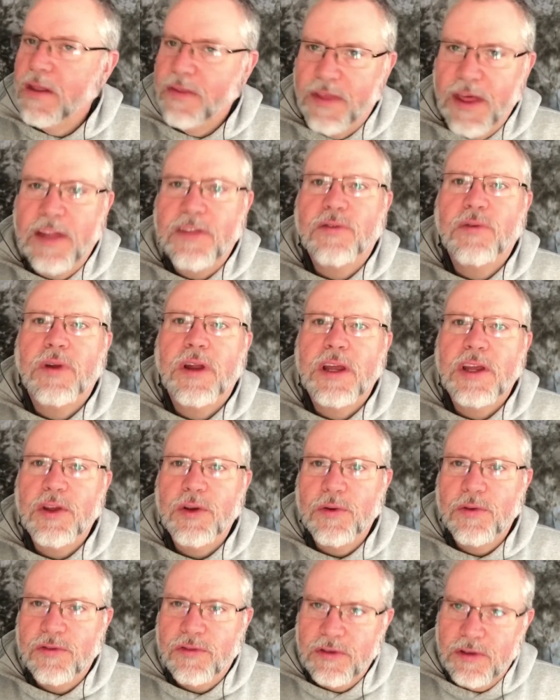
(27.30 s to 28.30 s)
That's what I
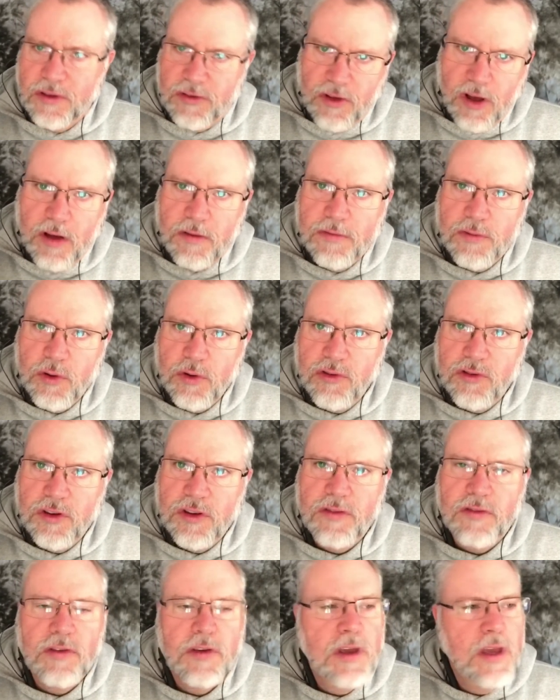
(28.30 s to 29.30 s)
use, is all
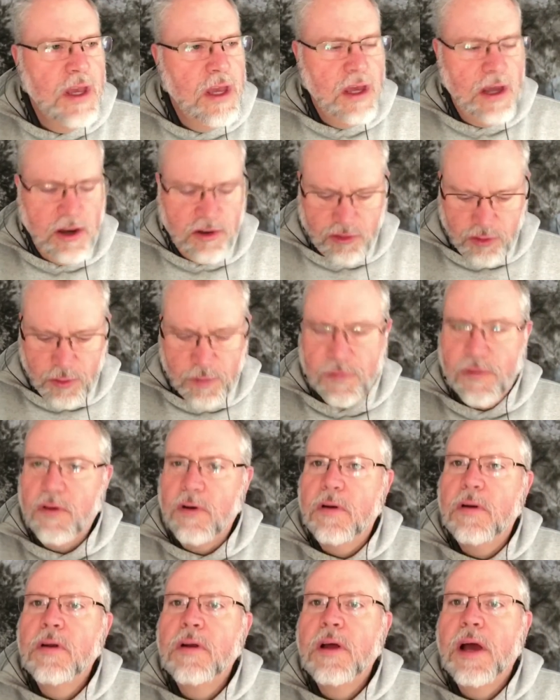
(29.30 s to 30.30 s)
Fujis. I shoot
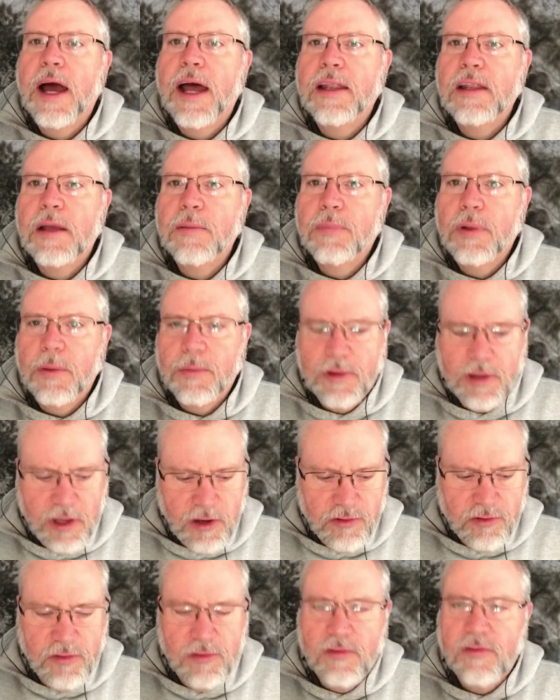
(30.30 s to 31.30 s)
for online
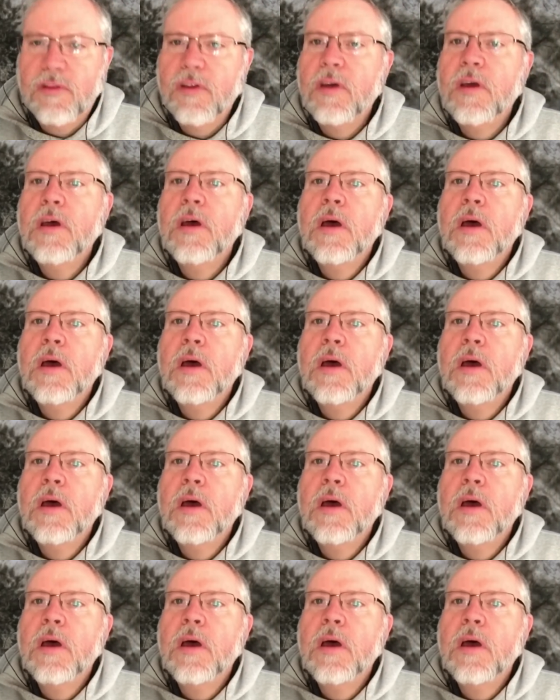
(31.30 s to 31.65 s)
publications,